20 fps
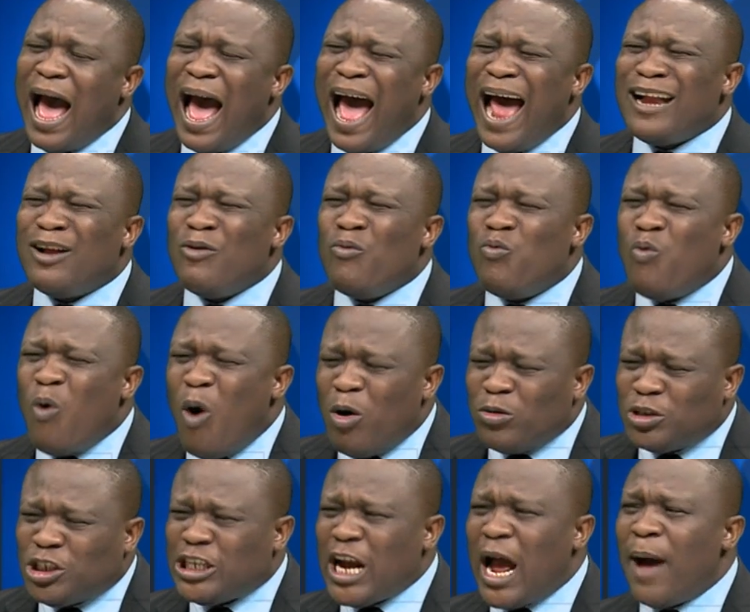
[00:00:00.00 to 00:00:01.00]
at the
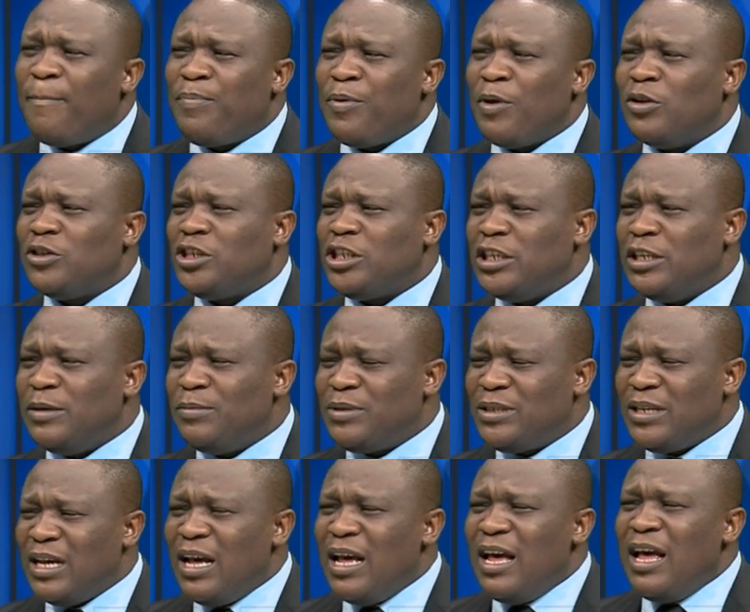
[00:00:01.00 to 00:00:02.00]
World
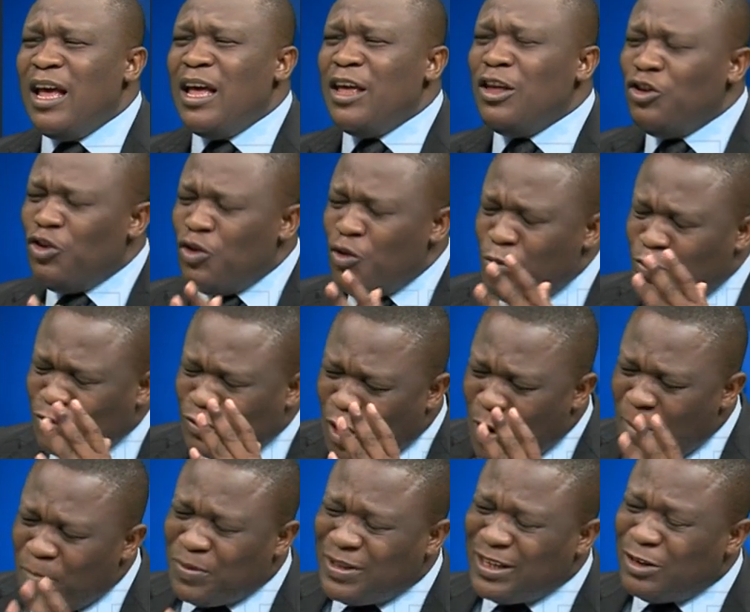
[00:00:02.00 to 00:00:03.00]
Championships, you've
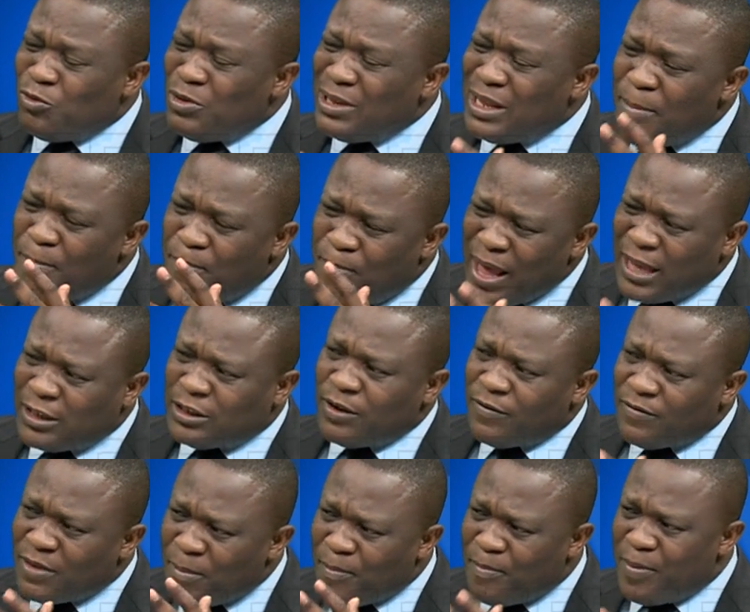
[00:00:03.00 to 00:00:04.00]
competed with the best
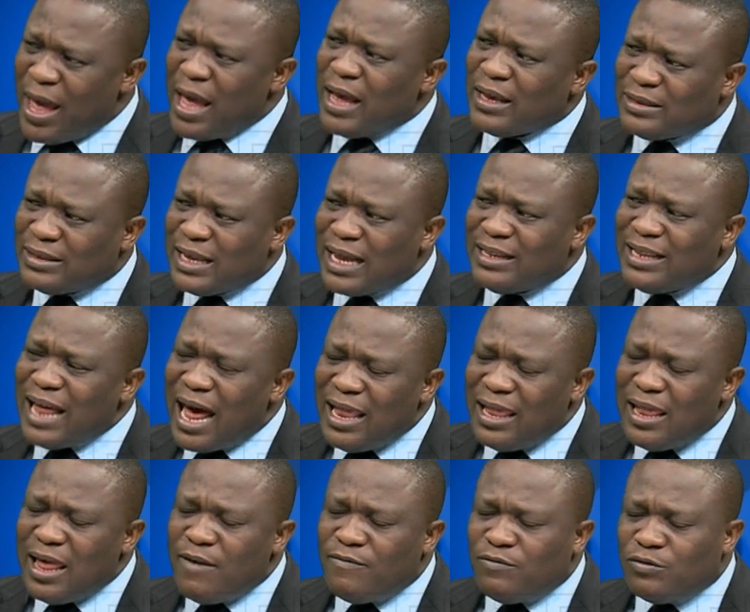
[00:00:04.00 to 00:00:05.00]
of the best at that
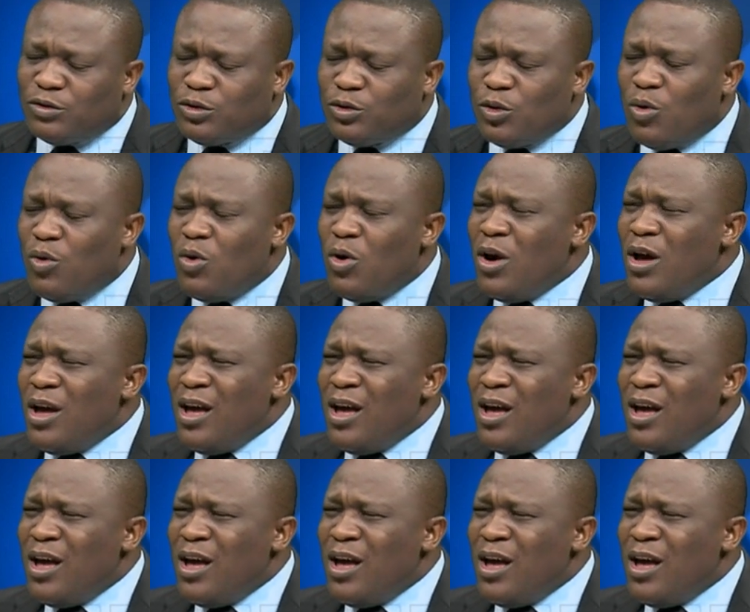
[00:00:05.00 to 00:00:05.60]
level. So